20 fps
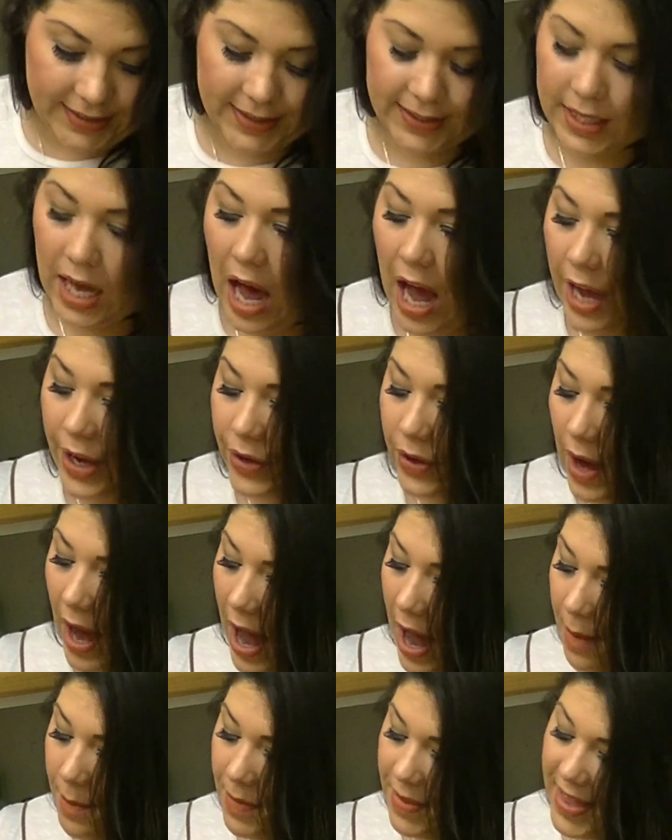So
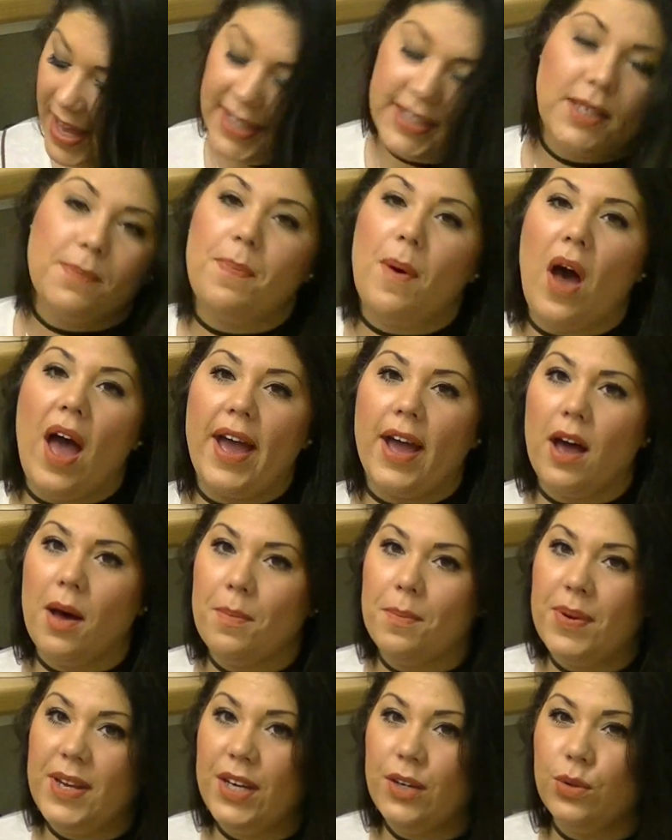these are by a
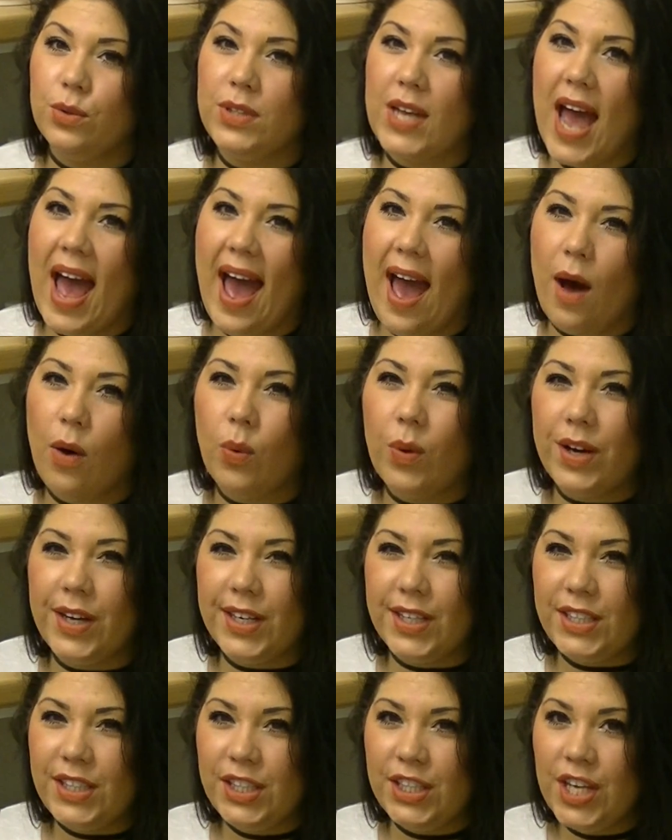company called
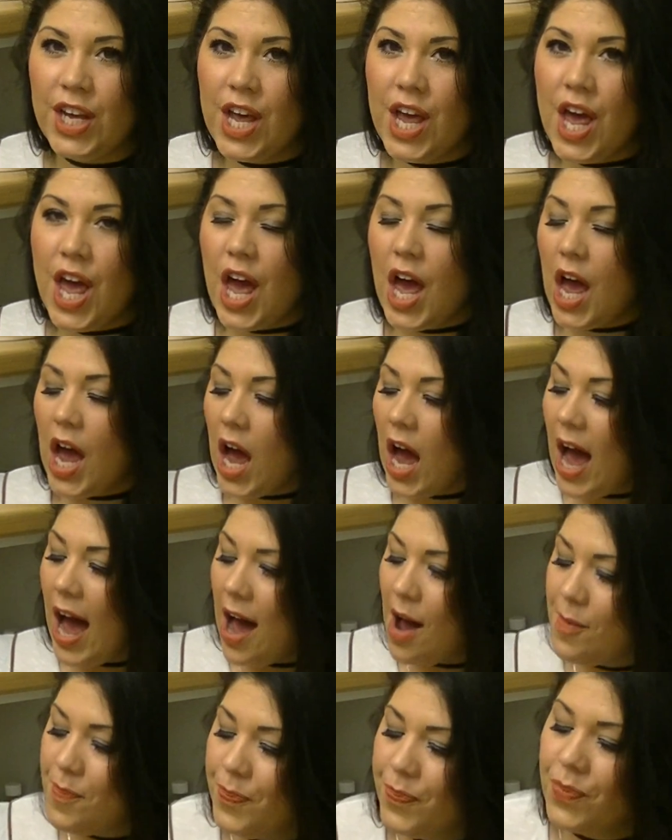Howard.
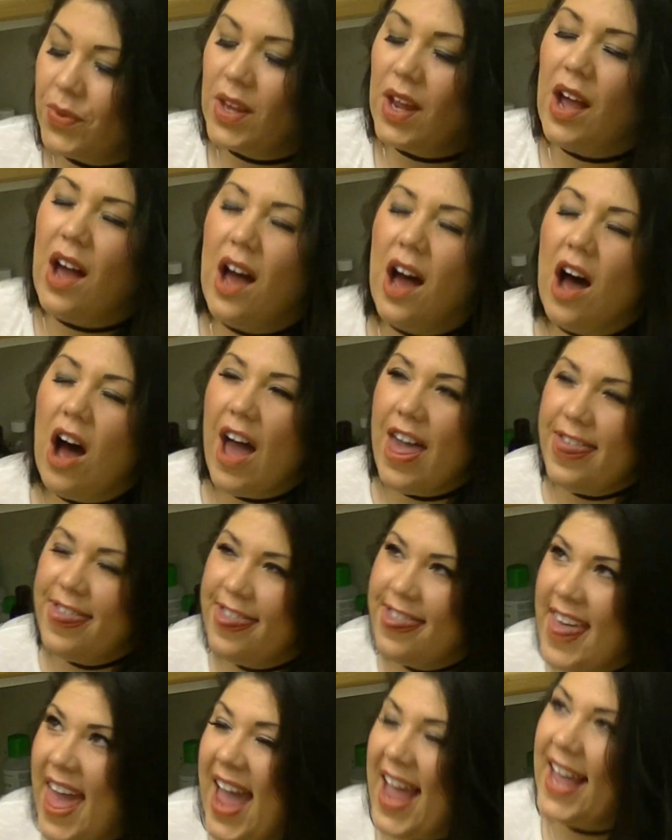I
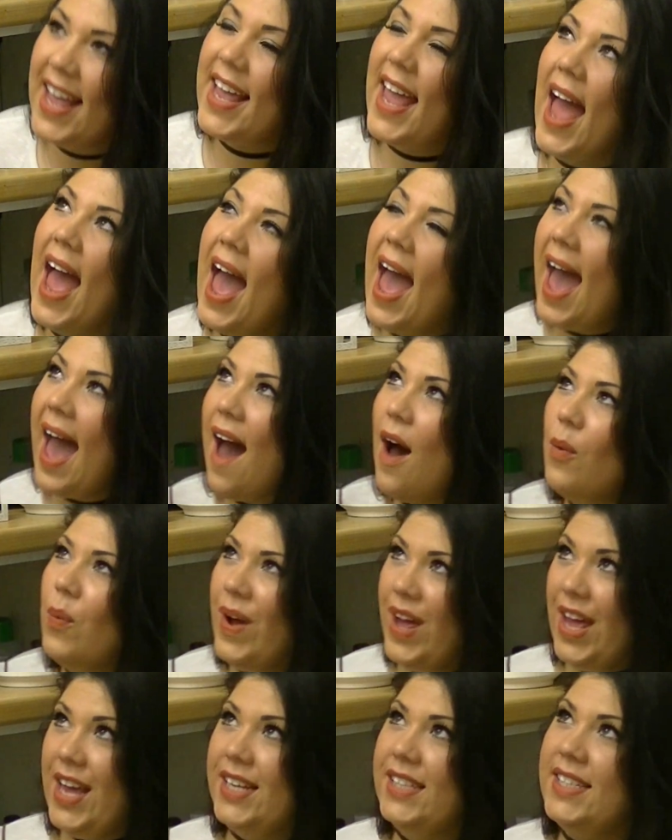think
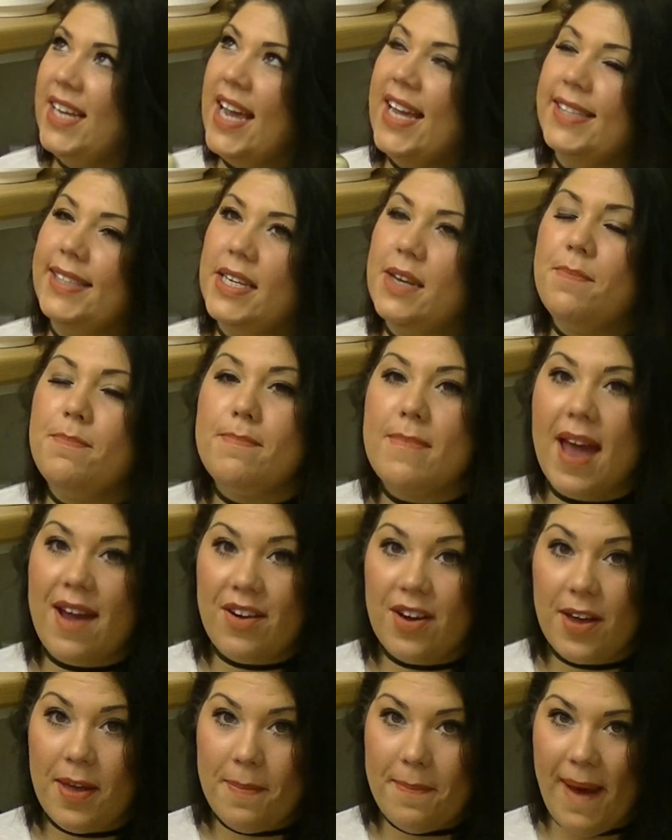Howard is an
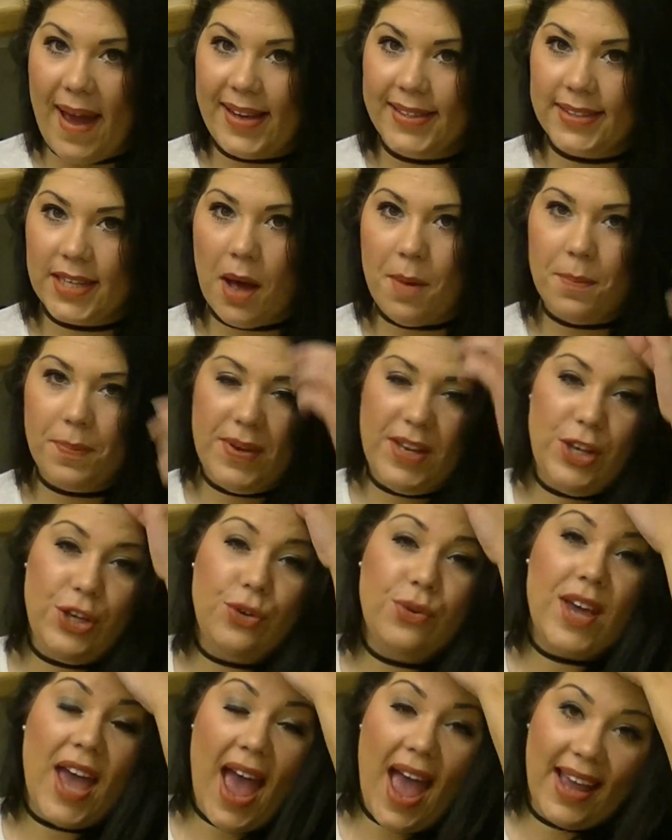American based company.
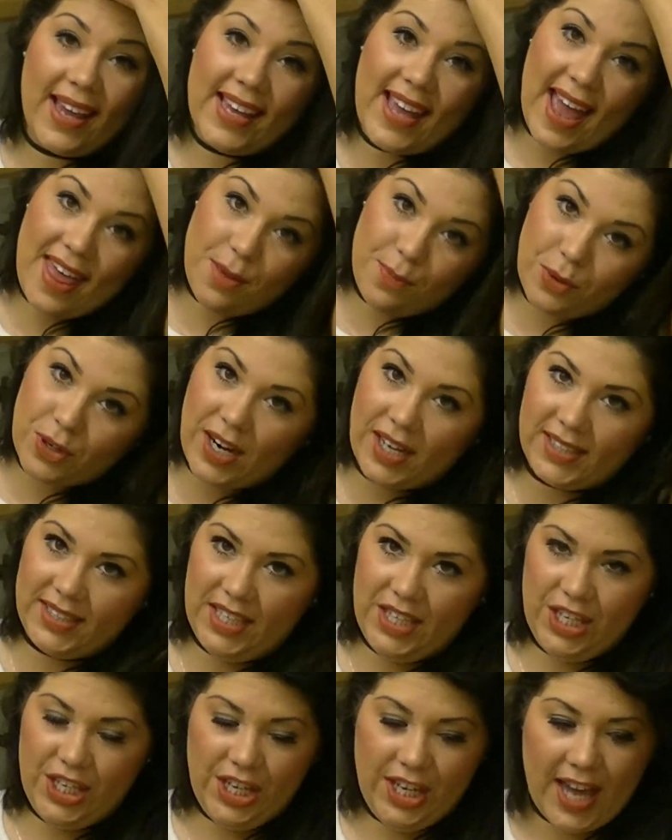You can get the products
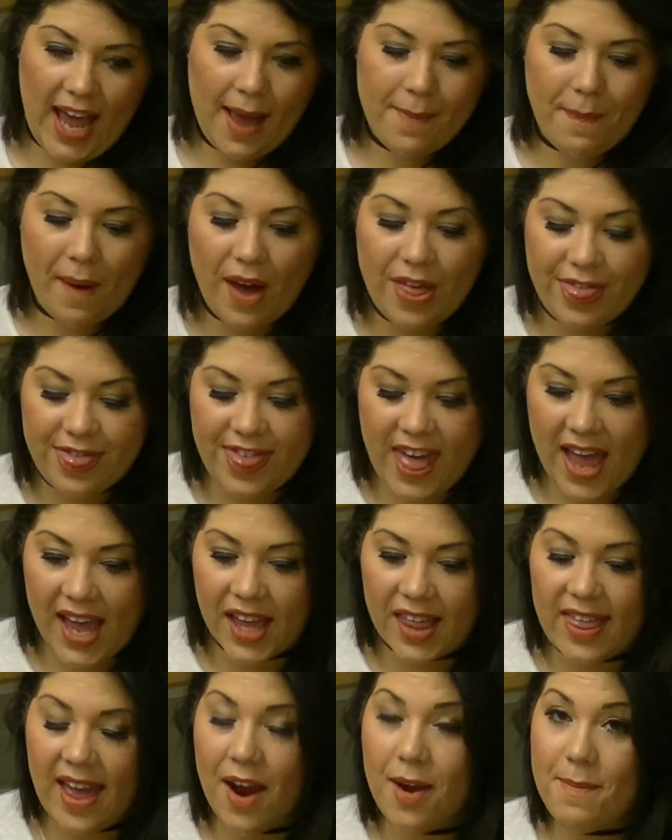in the UK, but I
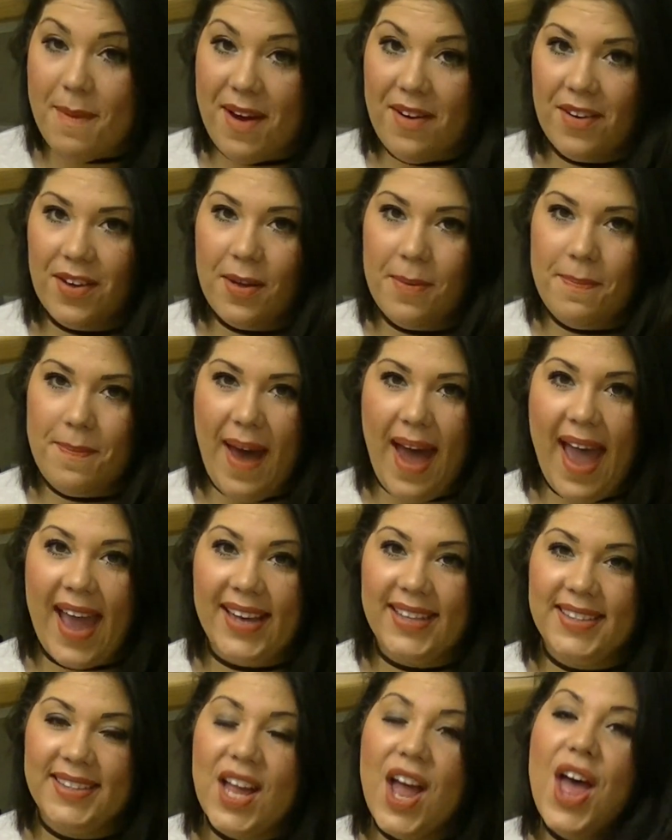think they're American
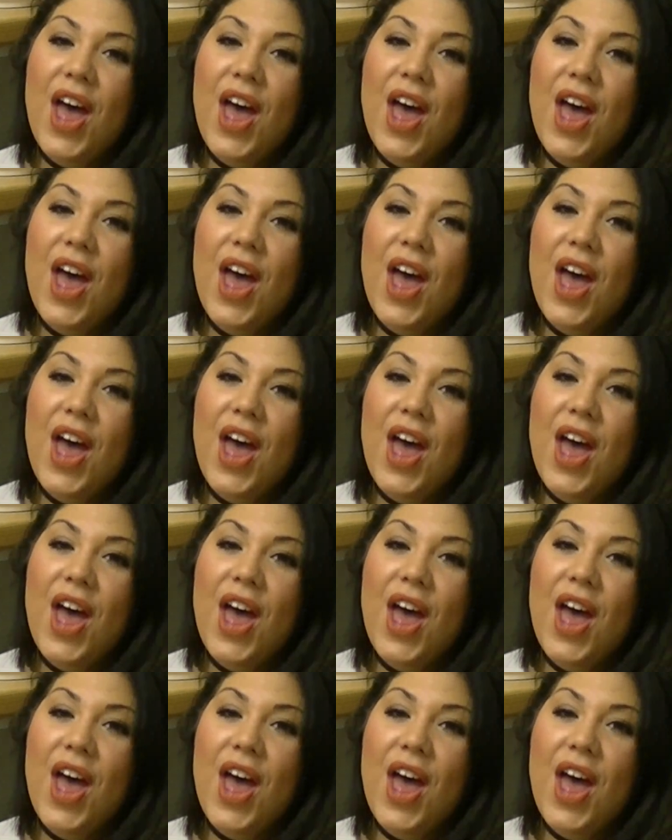based.